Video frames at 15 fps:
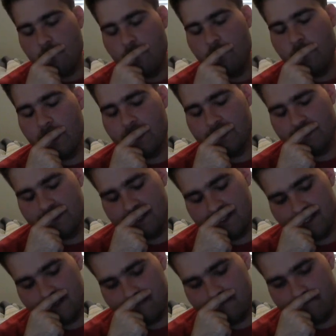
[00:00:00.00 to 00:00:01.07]

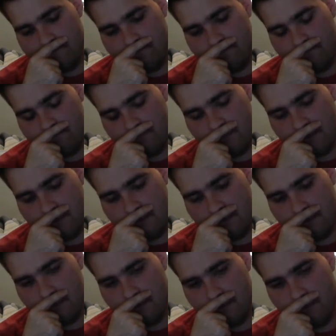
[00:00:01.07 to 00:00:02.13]
But,
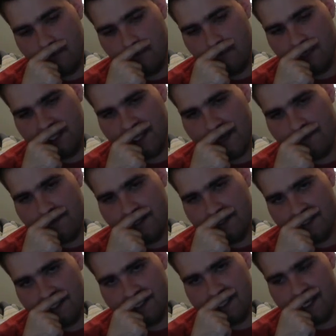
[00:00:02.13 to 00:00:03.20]
with that being
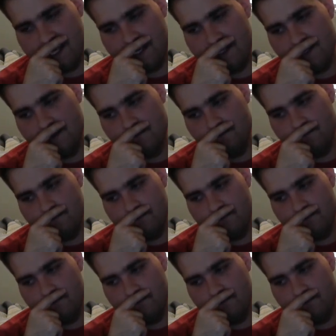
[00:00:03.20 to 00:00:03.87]
said,